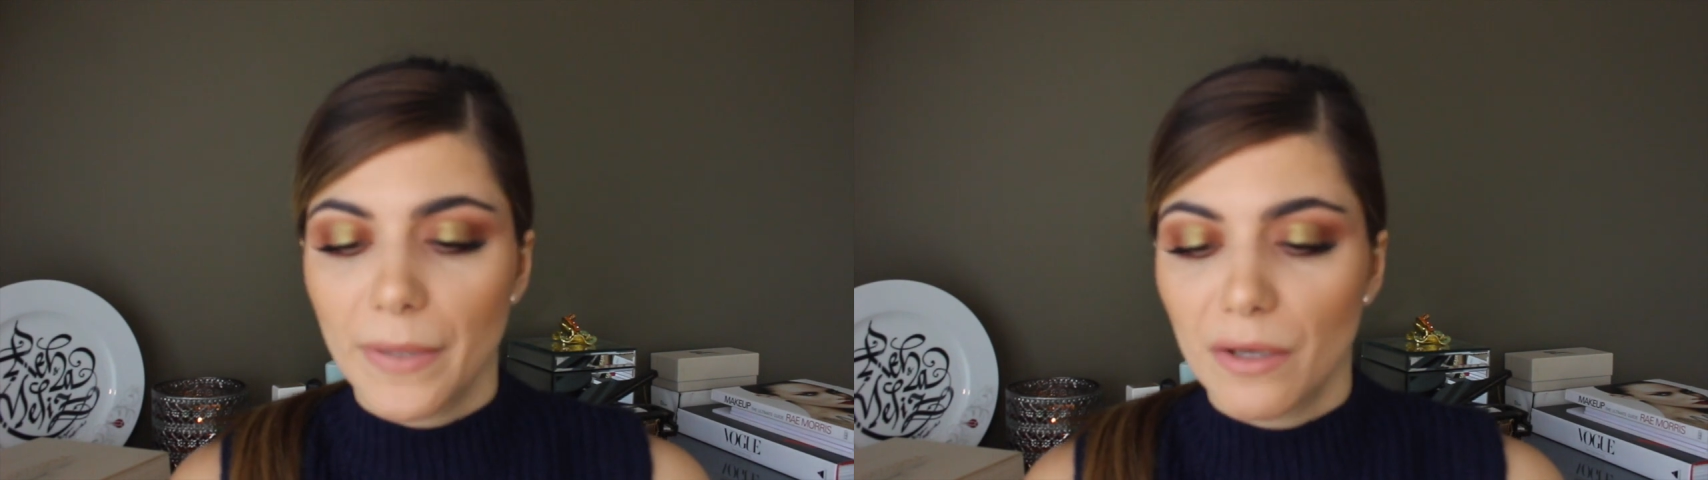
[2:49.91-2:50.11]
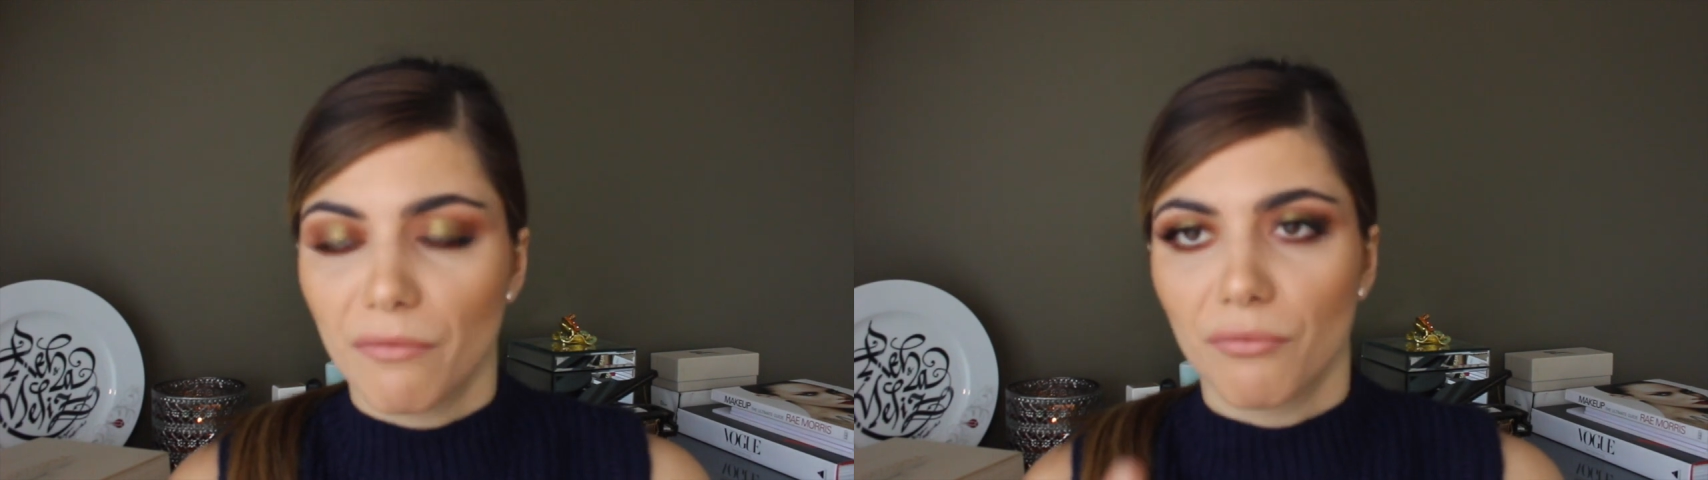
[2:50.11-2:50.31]

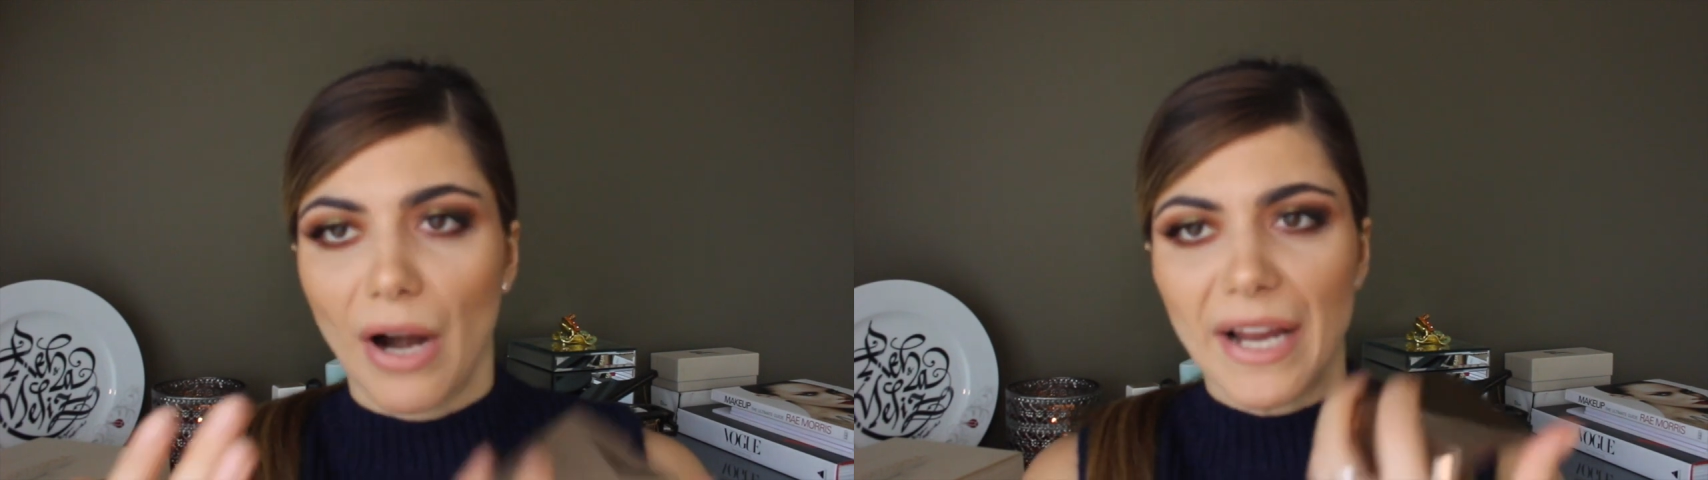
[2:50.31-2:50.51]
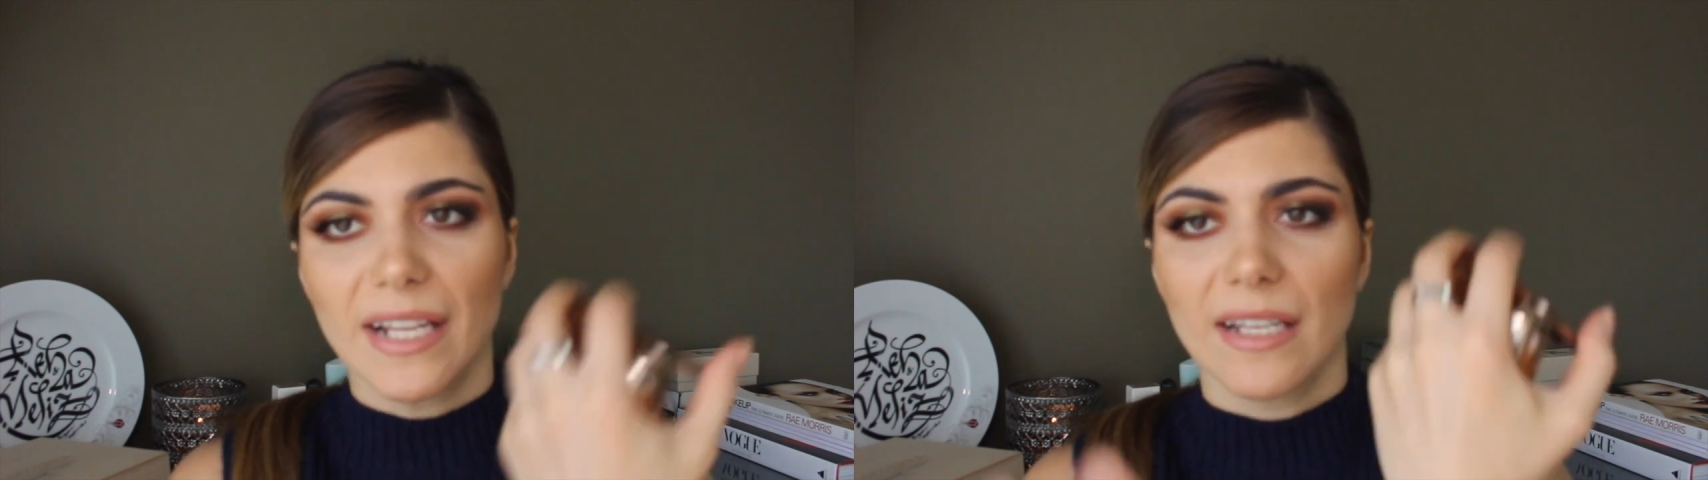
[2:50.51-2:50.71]
bit of
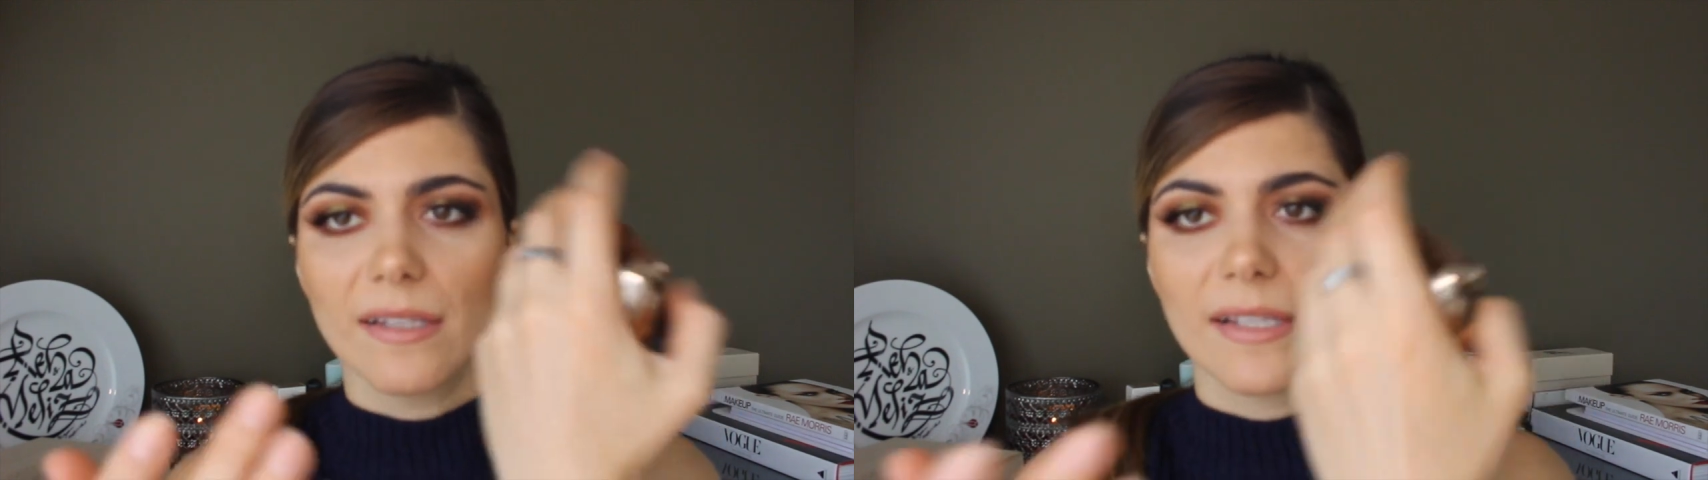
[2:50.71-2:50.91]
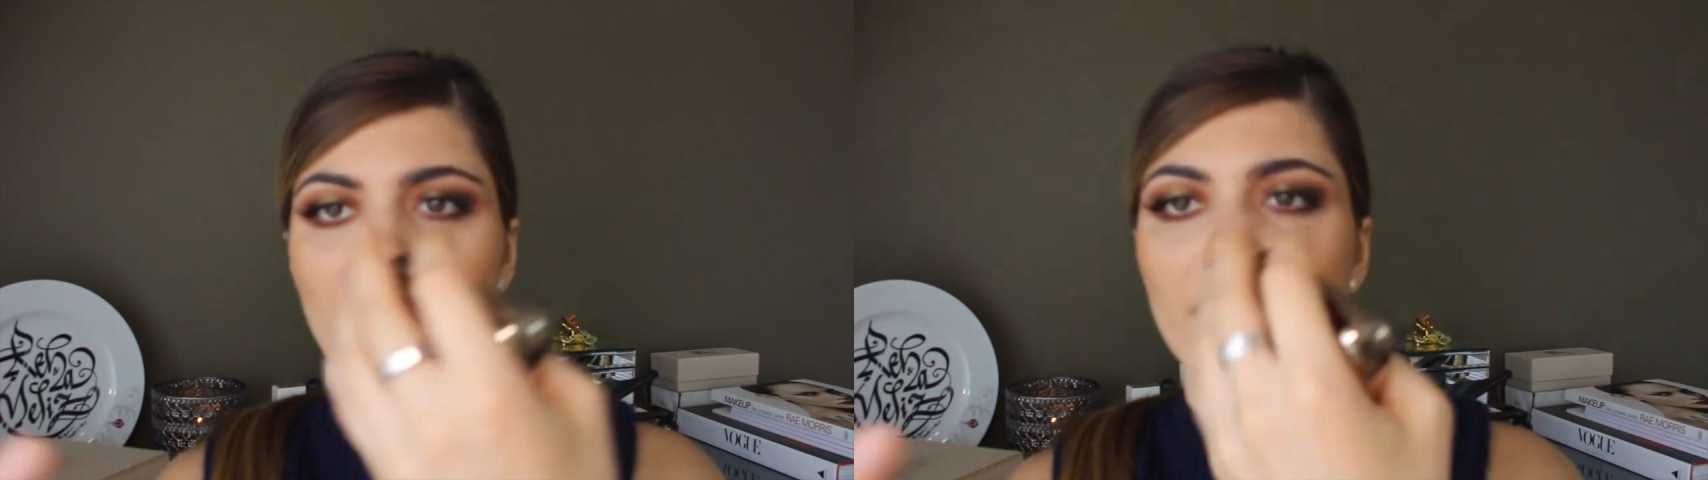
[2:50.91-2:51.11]

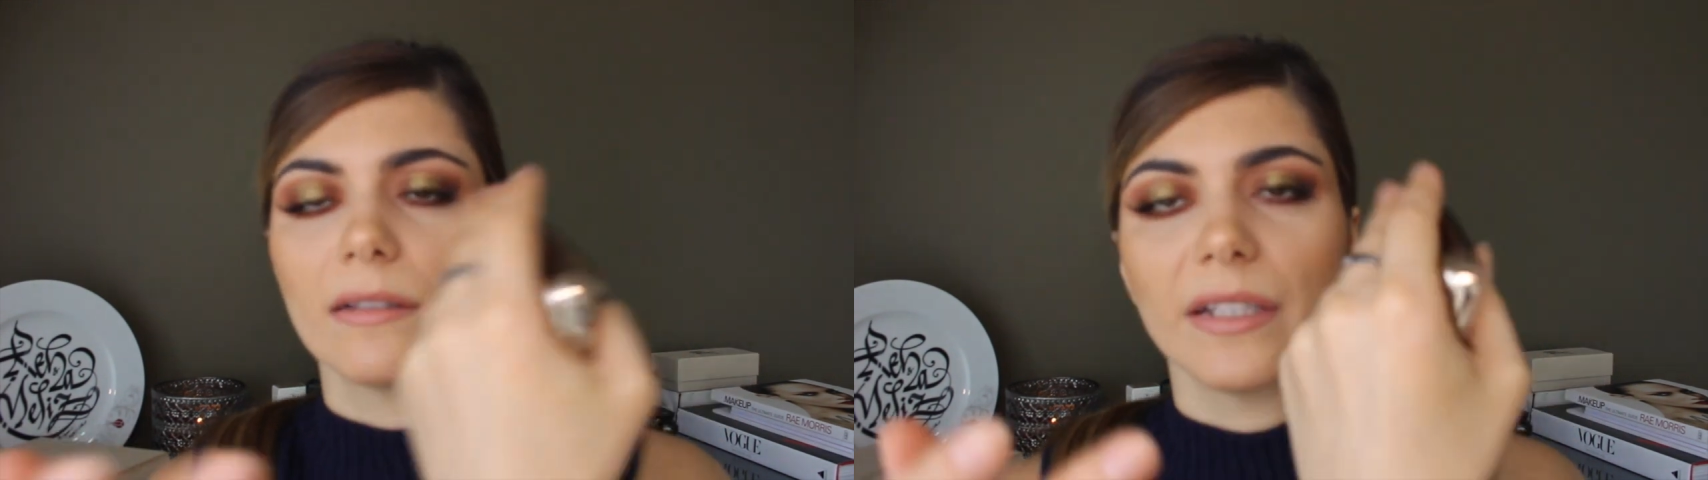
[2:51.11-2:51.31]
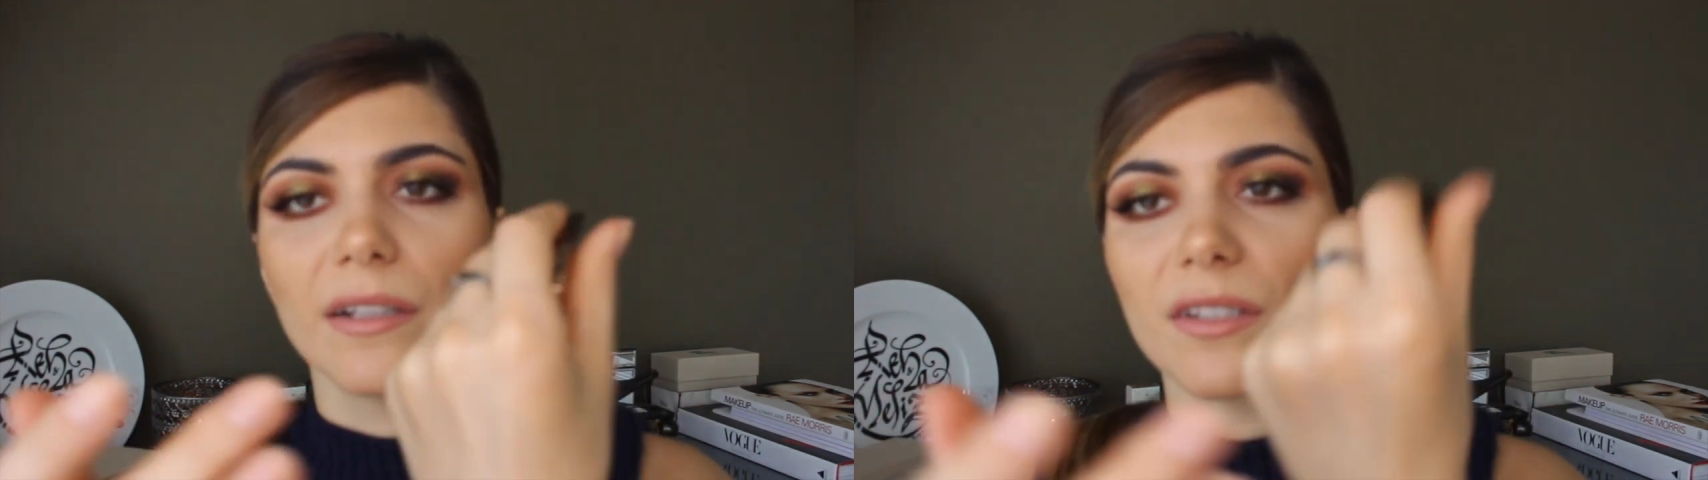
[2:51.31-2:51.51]
radiance and
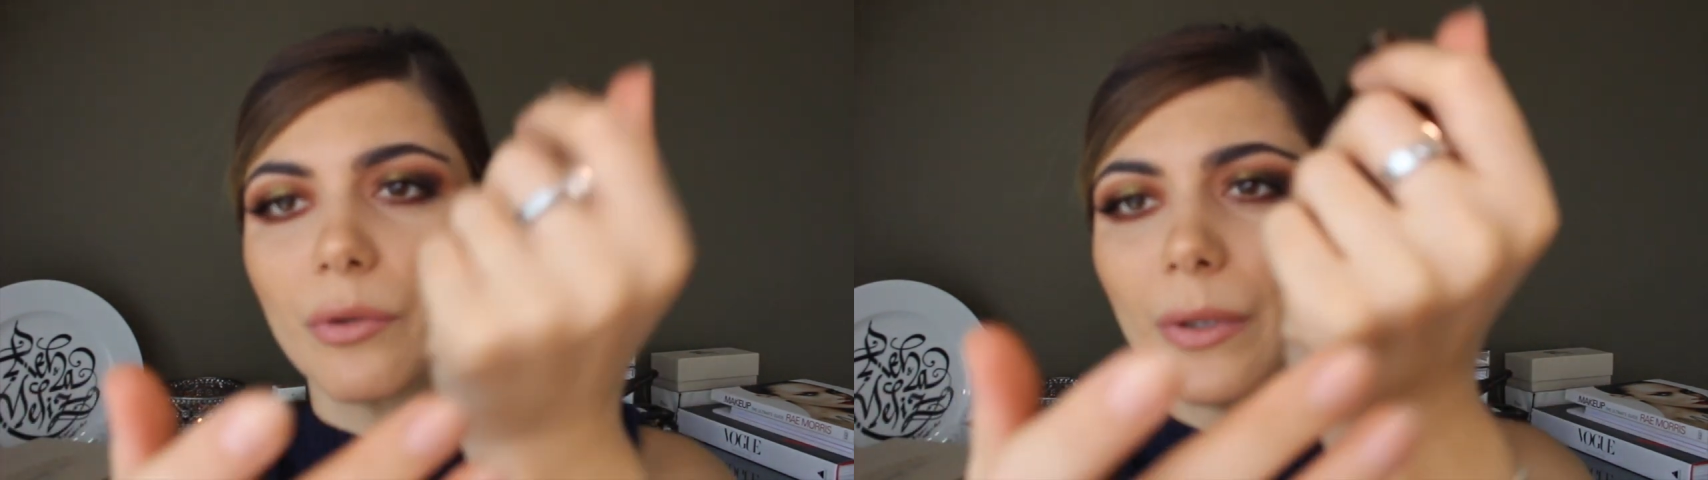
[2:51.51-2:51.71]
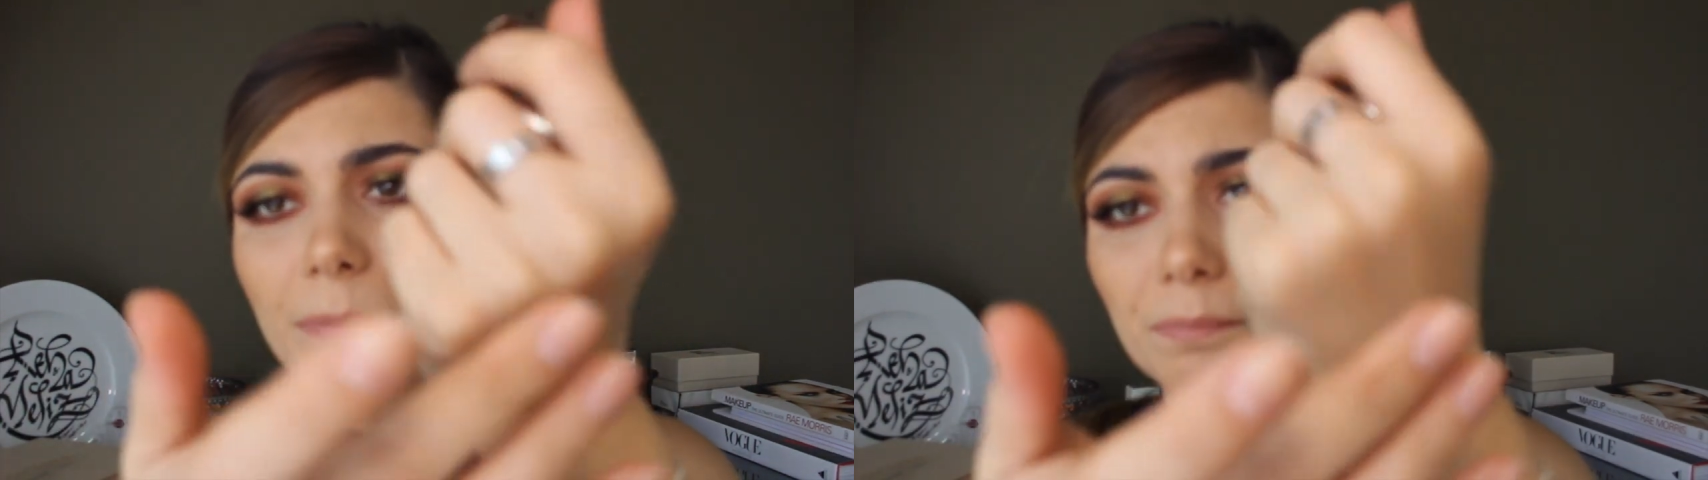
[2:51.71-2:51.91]
glitter
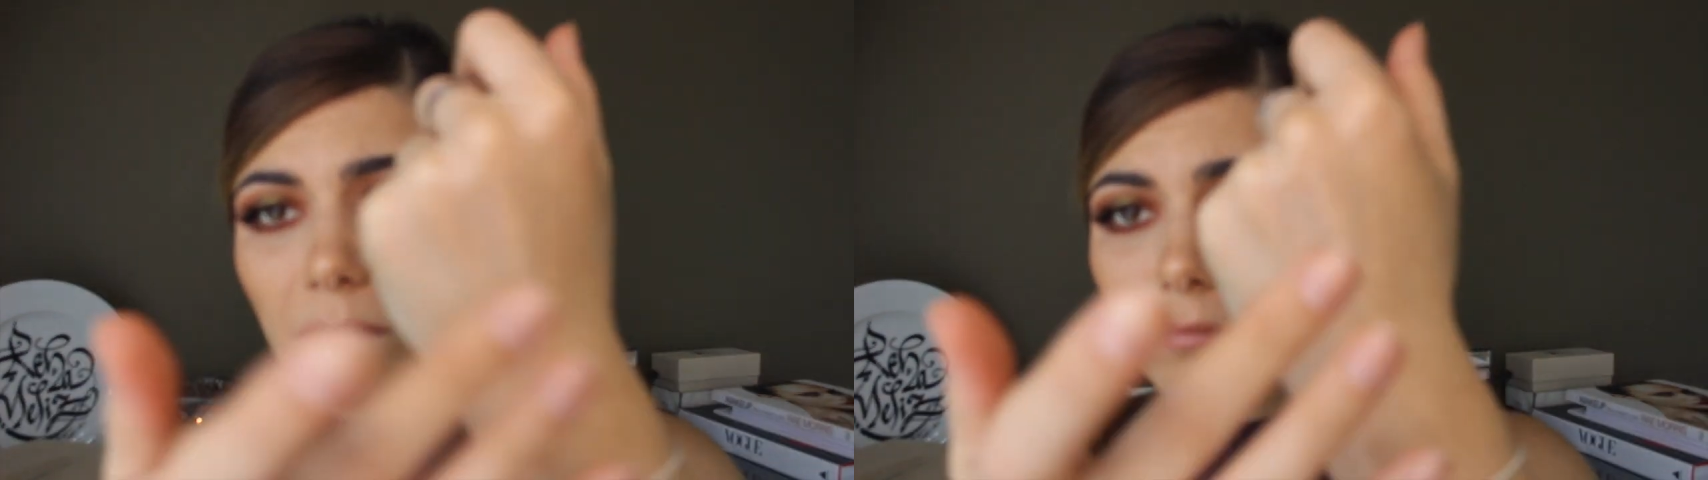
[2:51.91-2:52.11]
to it,